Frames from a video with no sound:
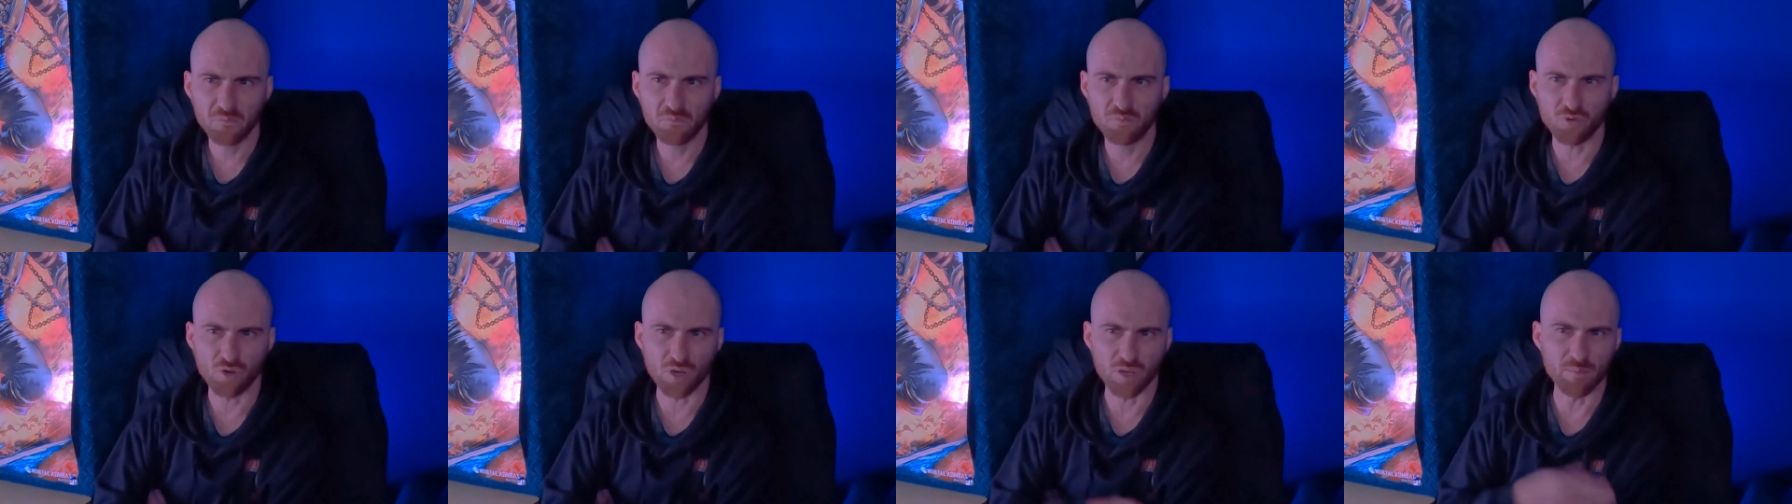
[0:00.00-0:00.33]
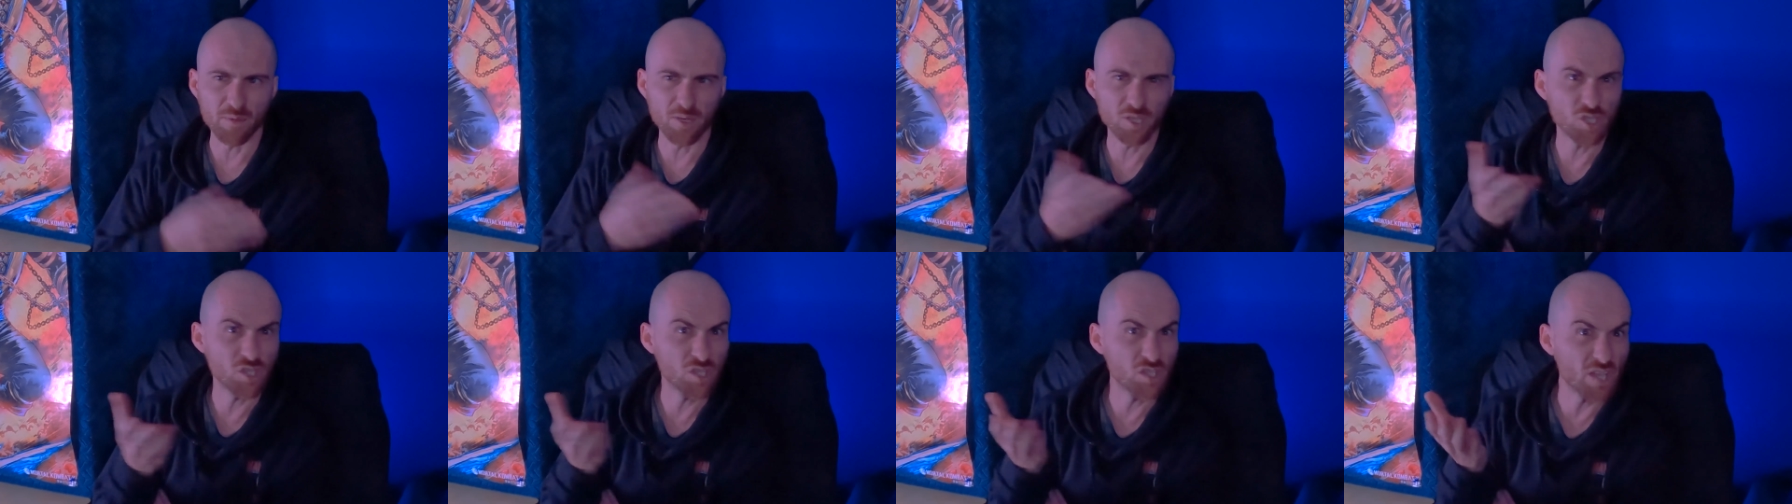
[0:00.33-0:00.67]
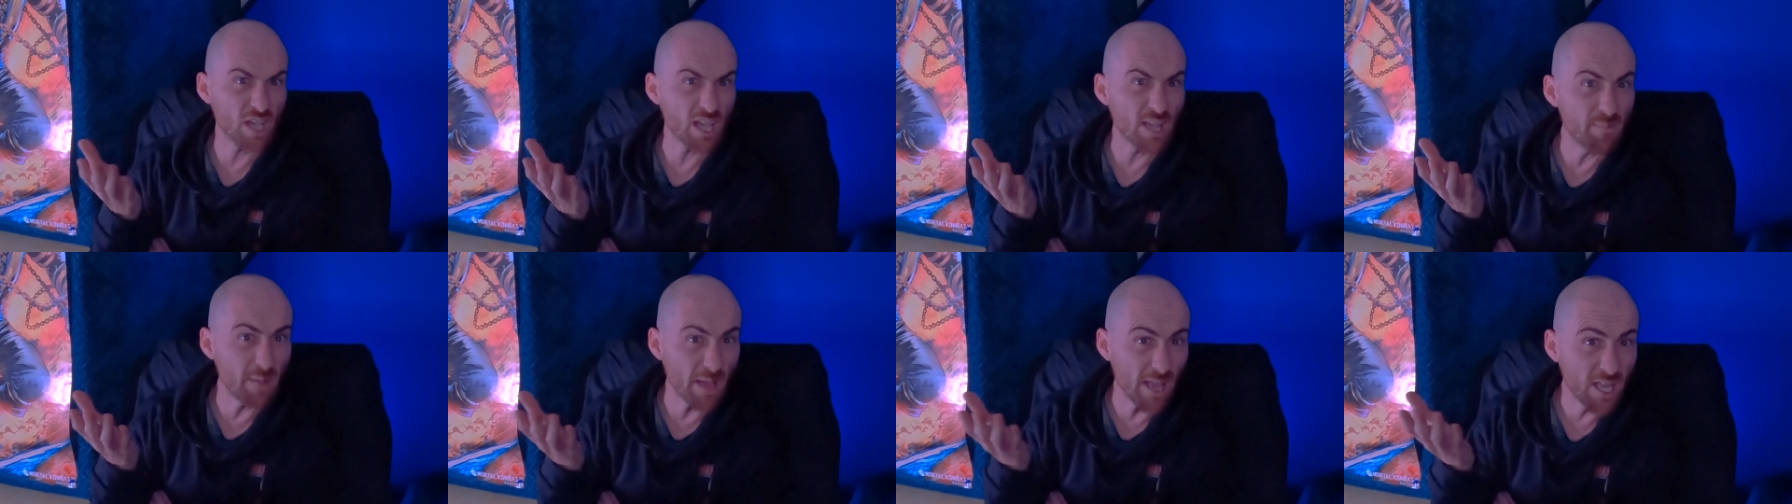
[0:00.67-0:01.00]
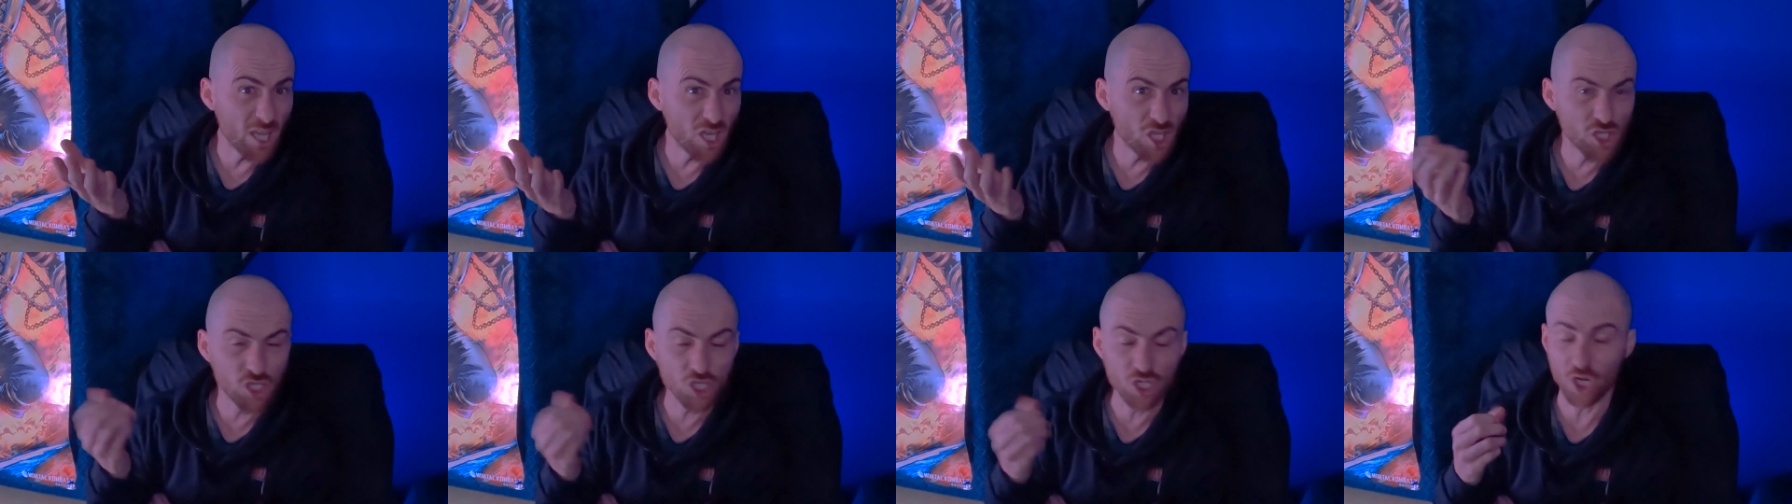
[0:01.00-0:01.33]
pretty much the same
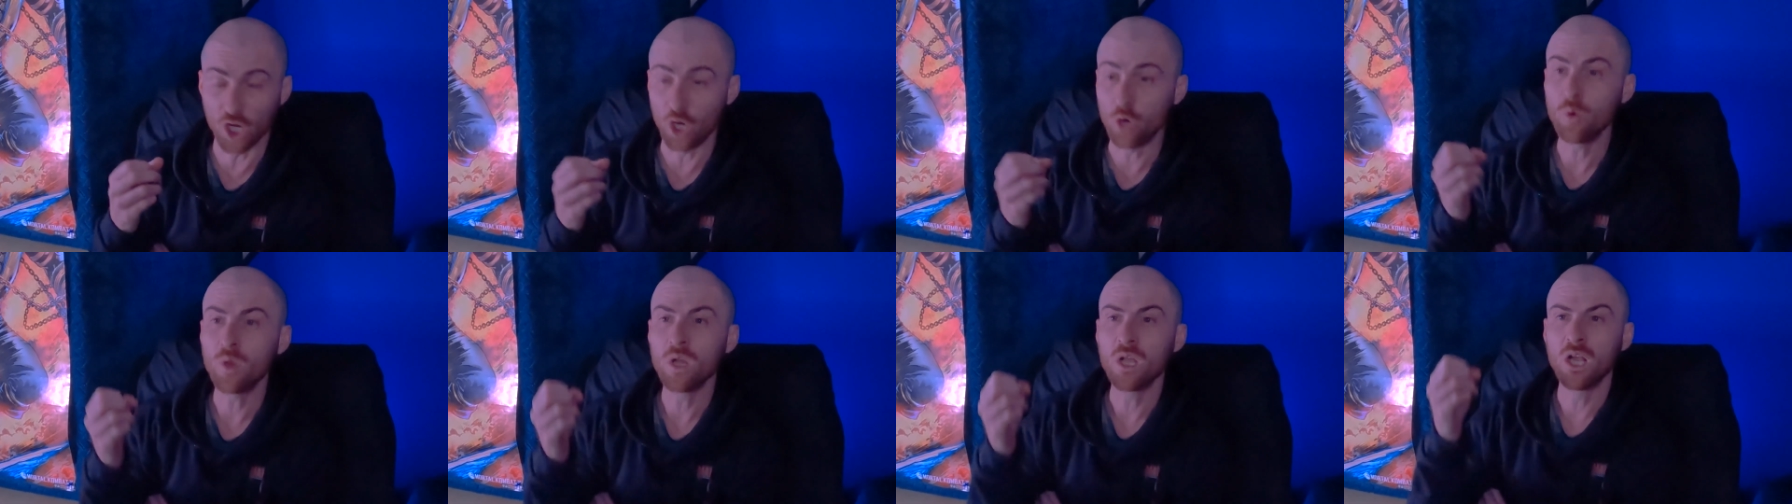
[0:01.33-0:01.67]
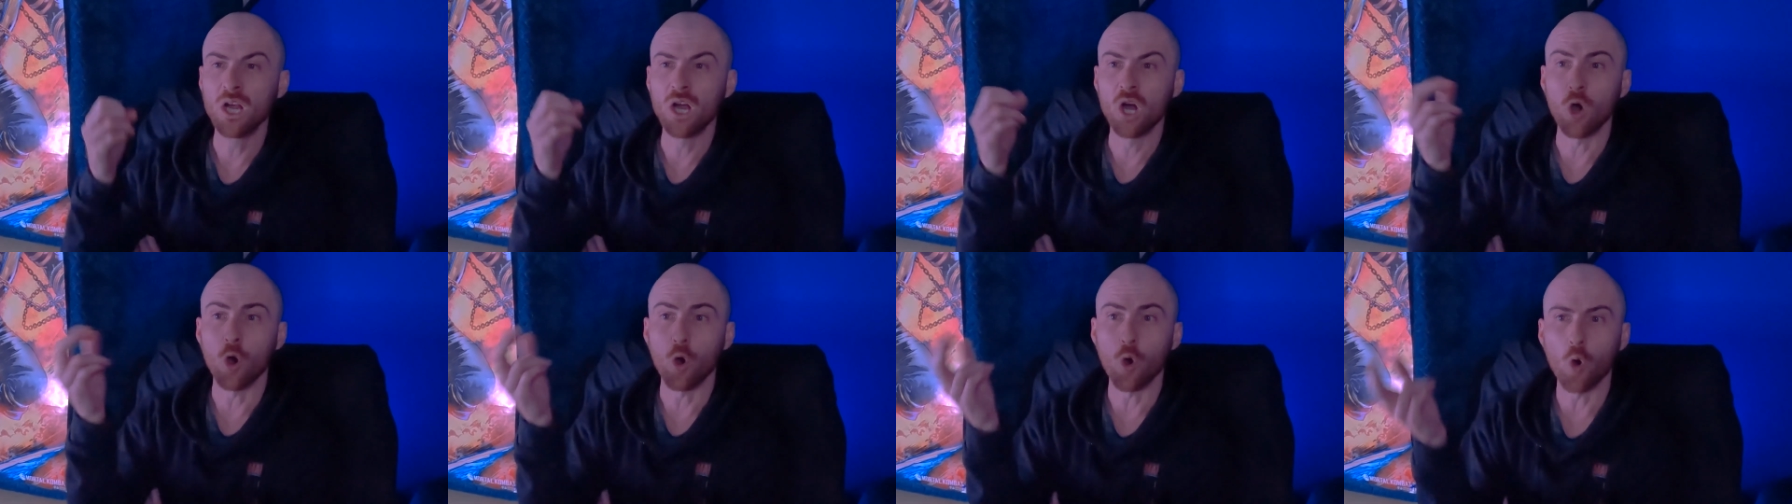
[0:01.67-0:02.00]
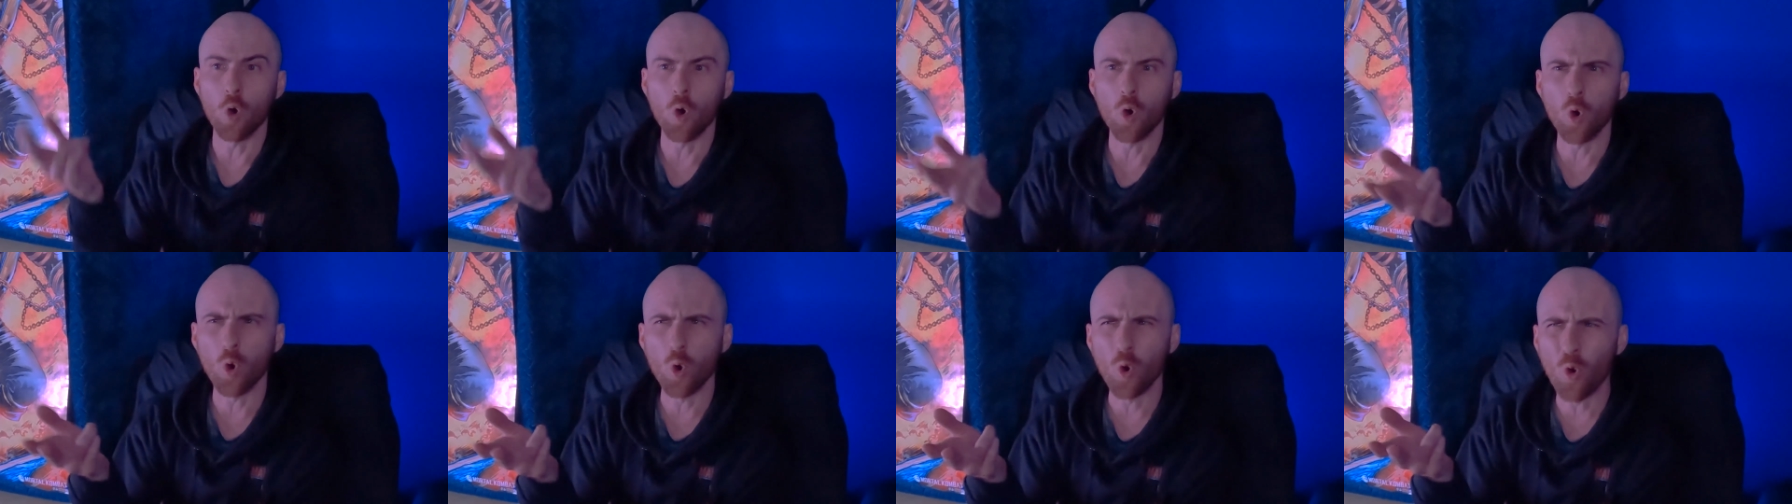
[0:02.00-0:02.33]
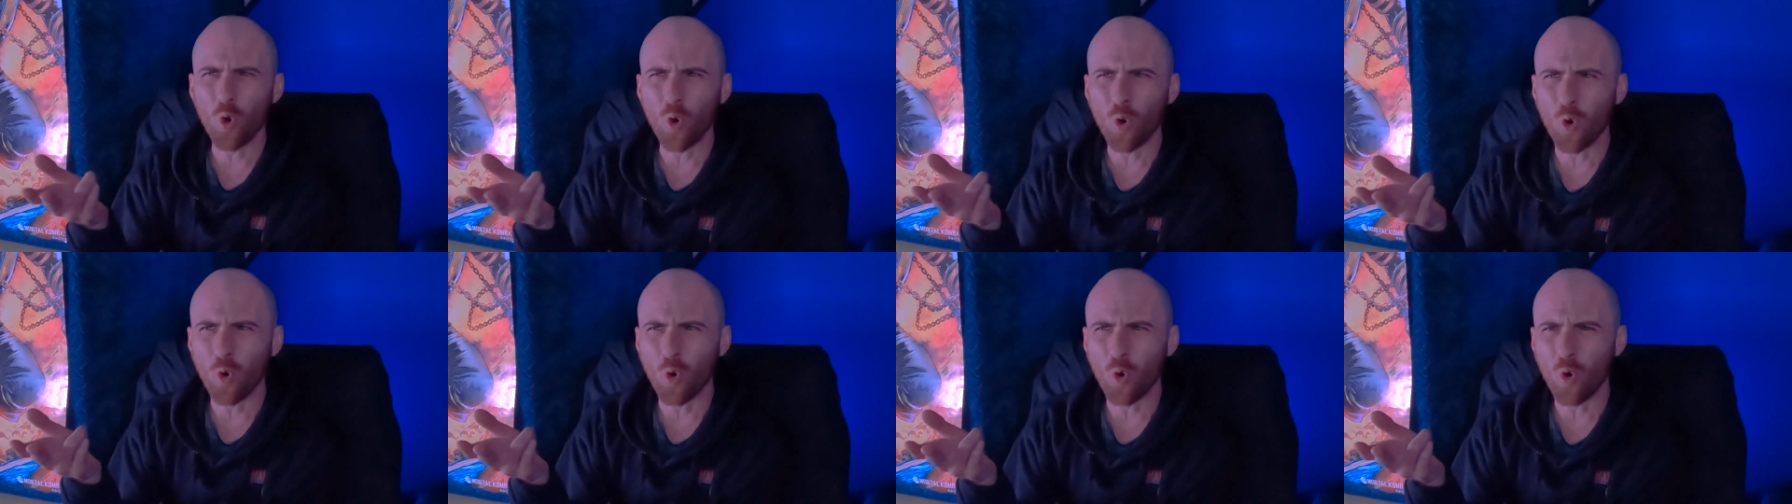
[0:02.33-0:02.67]
age, you know?
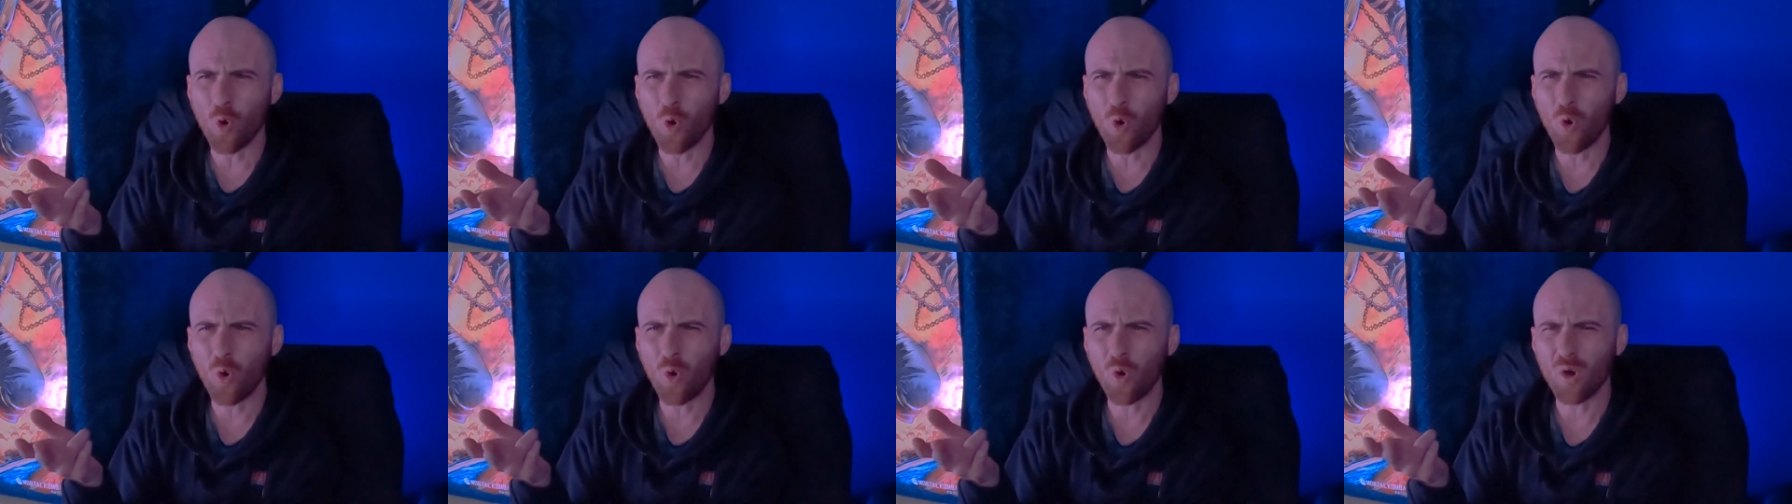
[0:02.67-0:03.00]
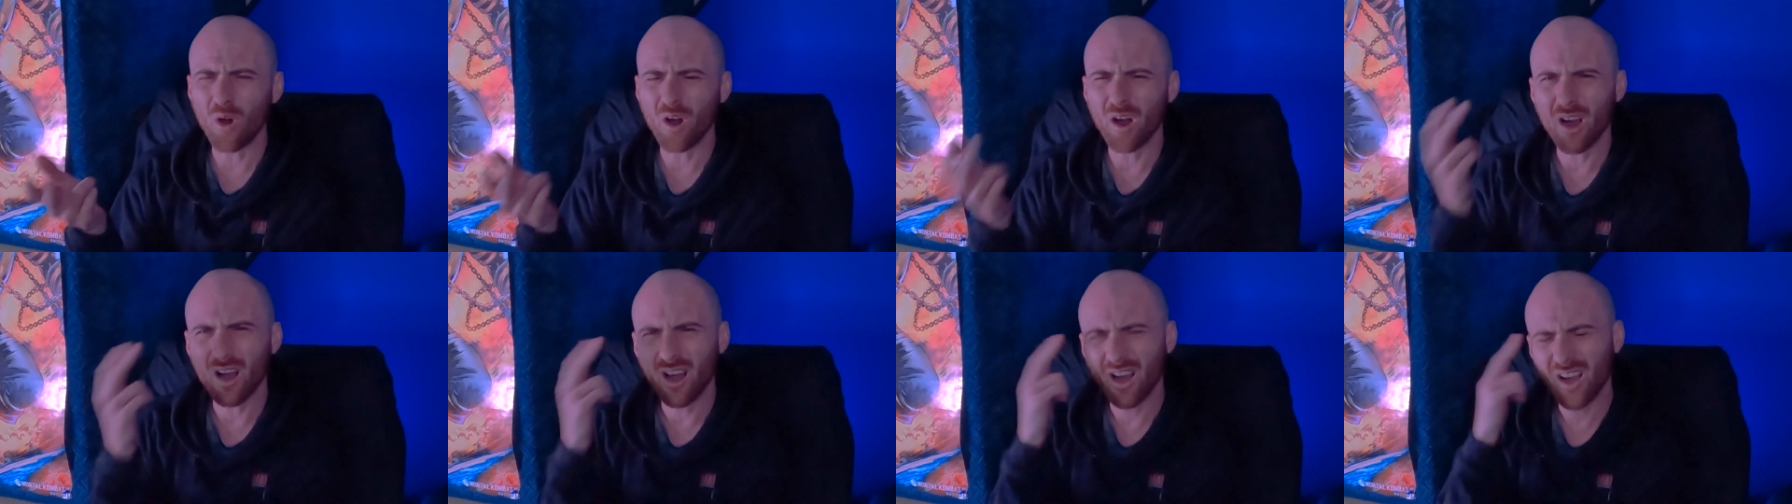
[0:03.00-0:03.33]
Or